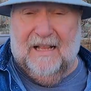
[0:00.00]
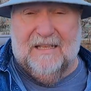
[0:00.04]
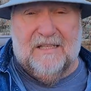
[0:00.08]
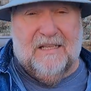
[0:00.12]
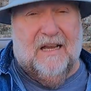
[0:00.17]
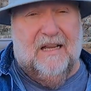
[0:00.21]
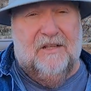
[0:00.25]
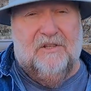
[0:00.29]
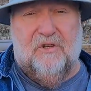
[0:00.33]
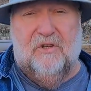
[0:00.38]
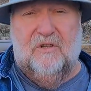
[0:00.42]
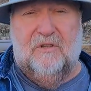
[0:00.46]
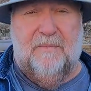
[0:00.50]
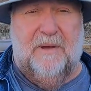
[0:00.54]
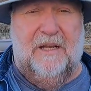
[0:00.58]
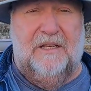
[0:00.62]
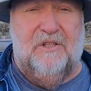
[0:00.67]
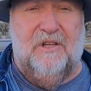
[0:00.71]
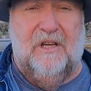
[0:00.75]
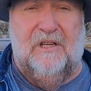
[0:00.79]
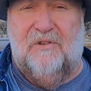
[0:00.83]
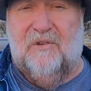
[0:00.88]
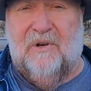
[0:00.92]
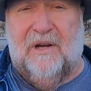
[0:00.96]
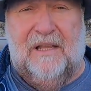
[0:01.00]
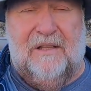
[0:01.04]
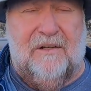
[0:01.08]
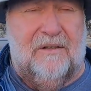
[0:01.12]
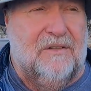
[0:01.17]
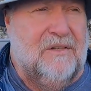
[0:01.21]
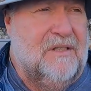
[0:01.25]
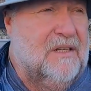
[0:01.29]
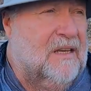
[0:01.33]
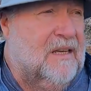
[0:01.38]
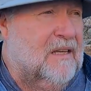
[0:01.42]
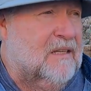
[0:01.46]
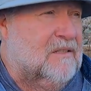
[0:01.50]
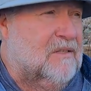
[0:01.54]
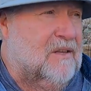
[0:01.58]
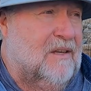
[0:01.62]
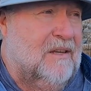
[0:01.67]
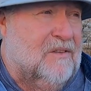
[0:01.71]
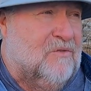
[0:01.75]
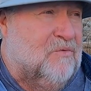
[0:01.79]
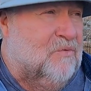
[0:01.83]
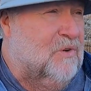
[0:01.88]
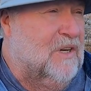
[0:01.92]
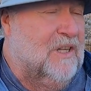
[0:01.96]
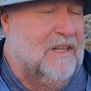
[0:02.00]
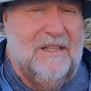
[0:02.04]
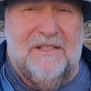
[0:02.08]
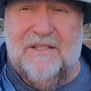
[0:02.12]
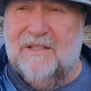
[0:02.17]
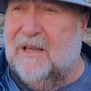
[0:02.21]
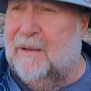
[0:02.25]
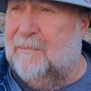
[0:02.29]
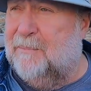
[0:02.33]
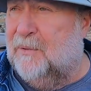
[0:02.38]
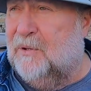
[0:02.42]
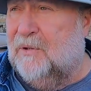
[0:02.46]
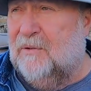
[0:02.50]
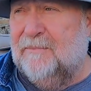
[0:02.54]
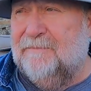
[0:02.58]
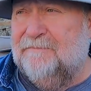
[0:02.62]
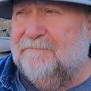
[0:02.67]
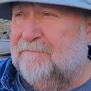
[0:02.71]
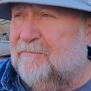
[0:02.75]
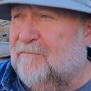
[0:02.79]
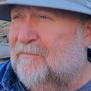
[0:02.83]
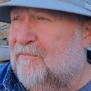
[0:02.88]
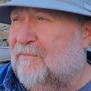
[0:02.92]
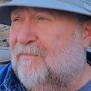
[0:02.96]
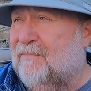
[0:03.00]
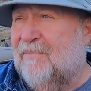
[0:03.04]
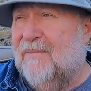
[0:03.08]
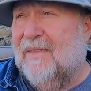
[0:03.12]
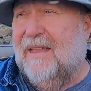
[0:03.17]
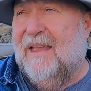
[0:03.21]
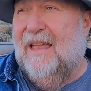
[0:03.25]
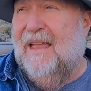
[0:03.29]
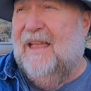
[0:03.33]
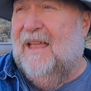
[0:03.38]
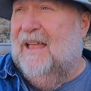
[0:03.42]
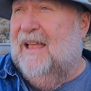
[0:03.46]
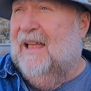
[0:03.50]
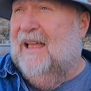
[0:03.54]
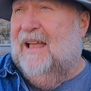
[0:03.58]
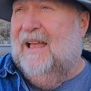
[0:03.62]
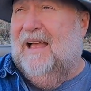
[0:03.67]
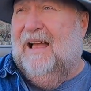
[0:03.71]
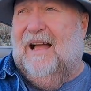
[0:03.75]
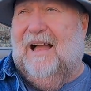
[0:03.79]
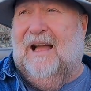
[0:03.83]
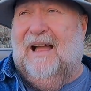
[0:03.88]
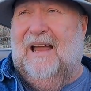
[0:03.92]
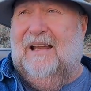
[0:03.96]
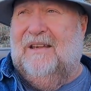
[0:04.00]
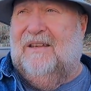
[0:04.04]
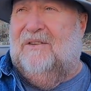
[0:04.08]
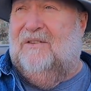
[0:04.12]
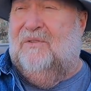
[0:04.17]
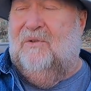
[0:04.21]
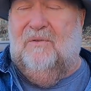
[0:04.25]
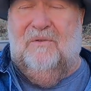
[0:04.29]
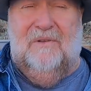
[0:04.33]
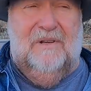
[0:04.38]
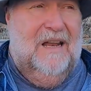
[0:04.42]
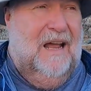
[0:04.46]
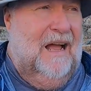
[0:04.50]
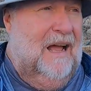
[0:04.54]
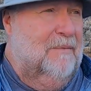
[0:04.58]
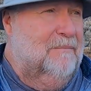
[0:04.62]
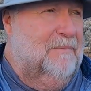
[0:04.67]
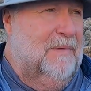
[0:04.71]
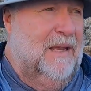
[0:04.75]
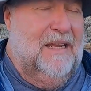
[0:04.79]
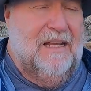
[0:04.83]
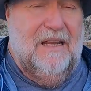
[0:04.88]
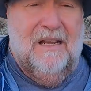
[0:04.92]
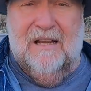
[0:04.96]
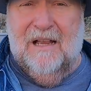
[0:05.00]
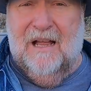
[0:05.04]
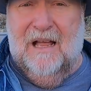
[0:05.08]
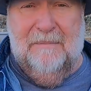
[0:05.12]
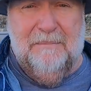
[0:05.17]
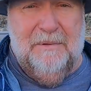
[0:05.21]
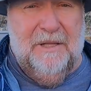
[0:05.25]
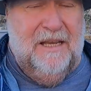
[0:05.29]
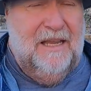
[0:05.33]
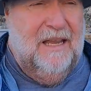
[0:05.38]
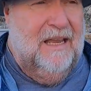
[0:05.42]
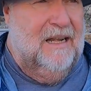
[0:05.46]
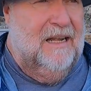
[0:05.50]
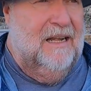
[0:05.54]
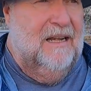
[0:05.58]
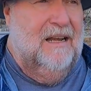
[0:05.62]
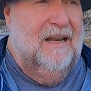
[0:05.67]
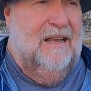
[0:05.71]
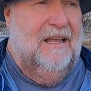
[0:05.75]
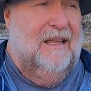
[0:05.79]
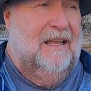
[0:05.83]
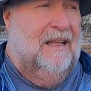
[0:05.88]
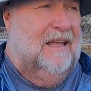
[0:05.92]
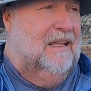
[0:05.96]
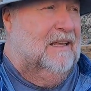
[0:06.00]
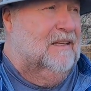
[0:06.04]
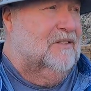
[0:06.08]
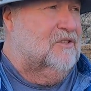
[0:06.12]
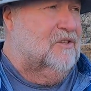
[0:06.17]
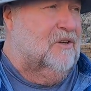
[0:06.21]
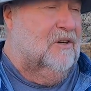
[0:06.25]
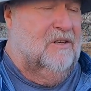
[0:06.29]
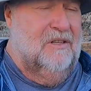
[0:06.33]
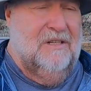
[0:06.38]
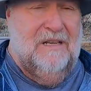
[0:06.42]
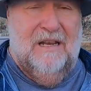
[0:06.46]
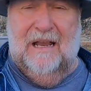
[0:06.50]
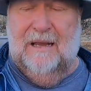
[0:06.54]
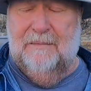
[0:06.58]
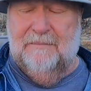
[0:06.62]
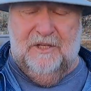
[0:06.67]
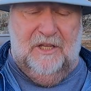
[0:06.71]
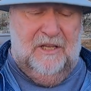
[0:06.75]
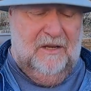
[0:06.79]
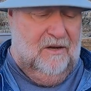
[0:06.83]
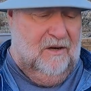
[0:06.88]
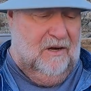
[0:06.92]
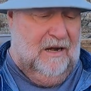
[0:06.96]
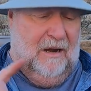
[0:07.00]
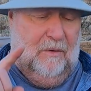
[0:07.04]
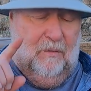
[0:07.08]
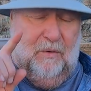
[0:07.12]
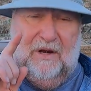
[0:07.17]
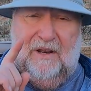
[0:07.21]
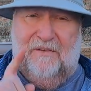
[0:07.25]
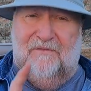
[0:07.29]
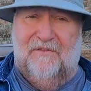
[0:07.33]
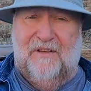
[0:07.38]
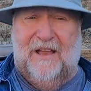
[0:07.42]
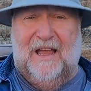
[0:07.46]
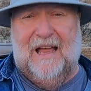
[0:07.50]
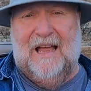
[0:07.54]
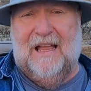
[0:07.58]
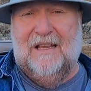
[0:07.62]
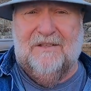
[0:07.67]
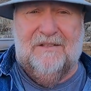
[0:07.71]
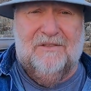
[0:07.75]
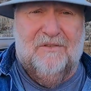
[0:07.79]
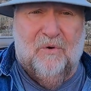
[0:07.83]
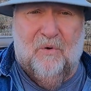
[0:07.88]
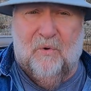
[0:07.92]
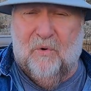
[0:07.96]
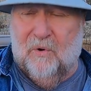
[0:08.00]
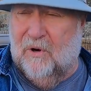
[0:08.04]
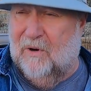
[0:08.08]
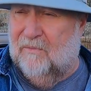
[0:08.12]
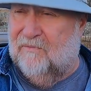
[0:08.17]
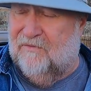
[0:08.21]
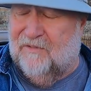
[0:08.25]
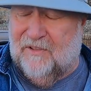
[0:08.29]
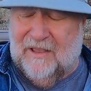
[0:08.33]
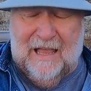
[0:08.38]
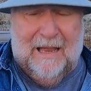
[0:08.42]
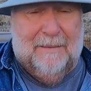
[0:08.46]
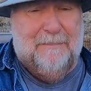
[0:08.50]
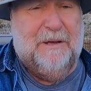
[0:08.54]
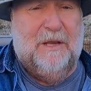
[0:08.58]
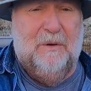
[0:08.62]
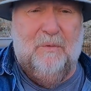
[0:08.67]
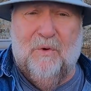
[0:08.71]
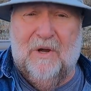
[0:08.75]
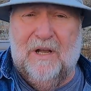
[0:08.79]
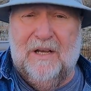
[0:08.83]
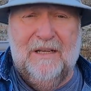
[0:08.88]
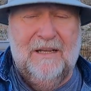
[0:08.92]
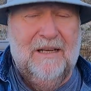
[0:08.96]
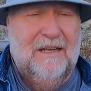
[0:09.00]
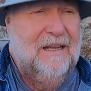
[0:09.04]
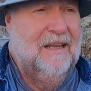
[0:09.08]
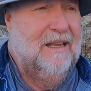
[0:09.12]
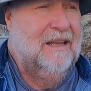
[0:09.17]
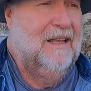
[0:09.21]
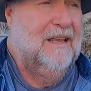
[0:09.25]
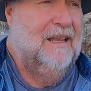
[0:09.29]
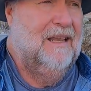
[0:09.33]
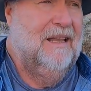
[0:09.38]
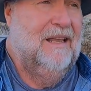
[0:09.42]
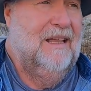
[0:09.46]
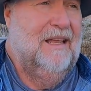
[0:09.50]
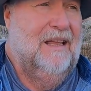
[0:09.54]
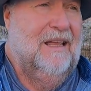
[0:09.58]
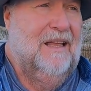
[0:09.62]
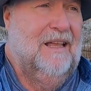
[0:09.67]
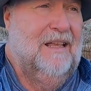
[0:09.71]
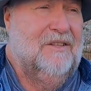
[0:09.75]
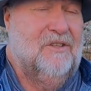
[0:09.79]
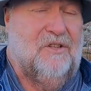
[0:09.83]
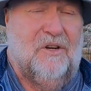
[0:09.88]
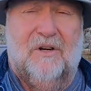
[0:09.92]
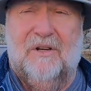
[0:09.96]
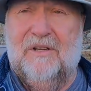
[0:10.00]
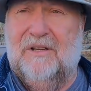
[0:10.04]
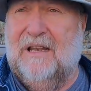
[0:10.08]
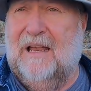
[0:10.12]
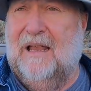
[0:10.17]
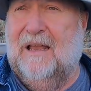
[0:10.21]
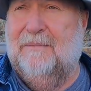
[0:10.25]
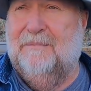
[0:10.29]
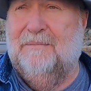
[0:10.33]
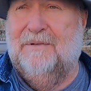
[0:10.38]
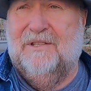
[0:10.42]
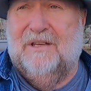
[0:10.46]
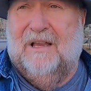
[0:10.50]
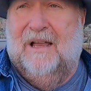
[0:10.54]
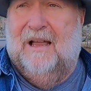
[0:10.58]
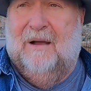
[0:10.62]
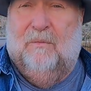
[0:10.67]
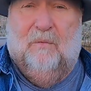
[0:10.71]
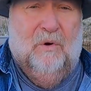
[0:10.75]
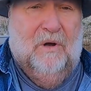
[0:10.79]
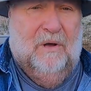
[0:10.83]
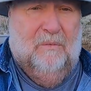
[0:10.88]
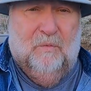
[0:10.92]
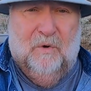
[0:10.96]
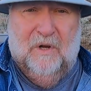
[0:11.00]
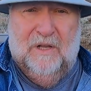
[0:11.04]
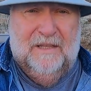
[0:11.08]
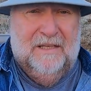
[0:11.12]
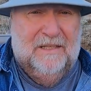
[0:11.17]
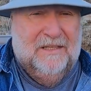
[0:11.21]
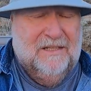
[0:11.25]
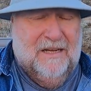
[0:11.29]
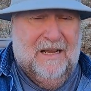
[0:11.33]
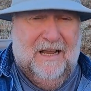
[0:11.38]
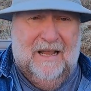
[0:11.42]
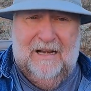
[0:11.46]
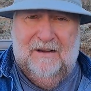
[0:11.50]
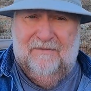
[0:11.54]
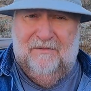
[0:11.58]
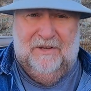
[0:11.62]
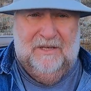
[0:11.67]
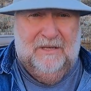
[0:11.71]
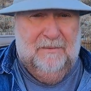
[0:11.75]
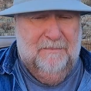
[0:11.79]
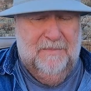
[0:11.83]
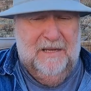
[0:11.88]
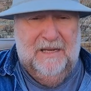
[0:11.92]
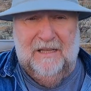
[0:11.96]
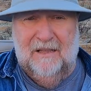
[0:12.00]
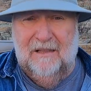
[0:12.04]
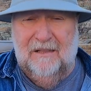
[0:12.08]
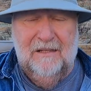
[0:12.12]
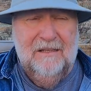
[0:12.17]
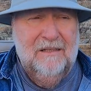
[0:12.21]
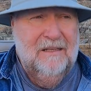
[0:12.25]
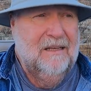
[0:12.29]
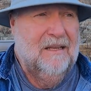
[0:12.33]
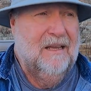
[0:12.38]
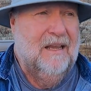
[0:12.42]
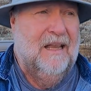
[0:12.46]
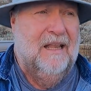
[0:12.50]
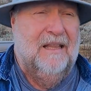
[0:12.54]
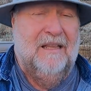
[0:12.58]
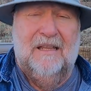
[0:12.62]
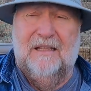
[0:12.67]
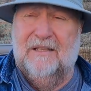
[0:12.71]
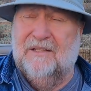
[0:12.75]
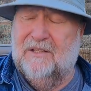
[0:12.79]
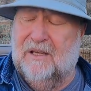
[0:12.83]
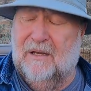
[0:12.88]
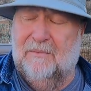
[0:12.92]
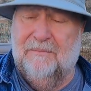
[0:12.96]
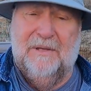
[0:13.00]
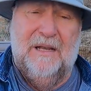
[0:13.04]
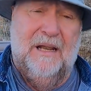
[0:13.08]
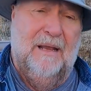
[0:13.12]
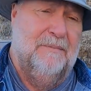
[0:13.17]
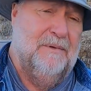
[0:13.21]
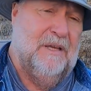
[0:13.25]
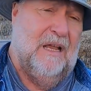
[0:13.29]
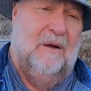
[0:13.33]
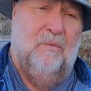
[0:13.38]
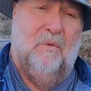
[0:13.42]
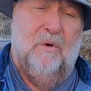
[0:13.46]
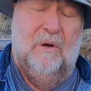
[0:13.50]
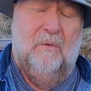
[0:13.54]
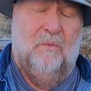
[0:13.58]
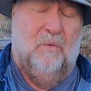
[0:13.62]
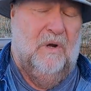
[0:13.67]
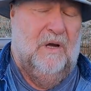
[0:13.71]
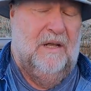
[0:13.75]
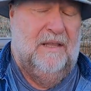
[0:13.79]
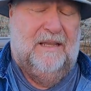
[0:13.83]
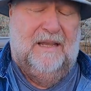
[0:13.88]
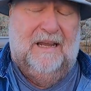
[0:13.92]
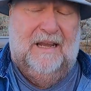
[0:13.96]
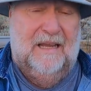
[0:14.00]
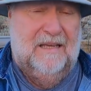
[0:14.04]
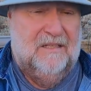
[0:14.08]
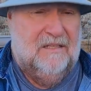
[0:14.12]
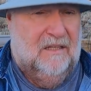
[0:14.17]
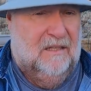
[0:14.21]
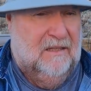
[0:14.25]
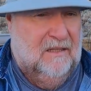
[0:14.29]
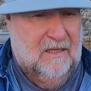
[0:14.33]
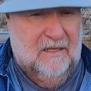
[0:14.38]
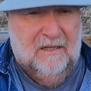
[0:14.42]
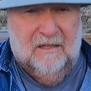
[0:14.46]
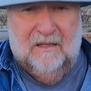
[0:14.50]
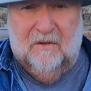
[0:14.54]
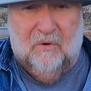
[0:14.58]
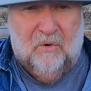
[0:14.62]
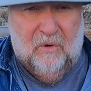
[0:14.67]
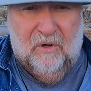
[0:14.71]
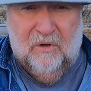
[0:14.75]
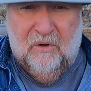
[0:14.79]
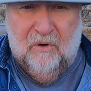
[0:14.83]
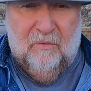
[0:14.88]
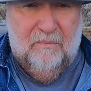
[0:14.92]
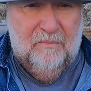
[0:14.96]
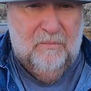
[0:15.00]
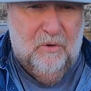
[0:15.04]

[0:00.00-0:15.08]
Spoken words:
That's how I choose my jig trailers. It's really simple. I do not make it complicated. Certain times of the year I want a fast or floppy one. Certain times I want one that's kind of in the middle, and then sometimes I want one that has little or no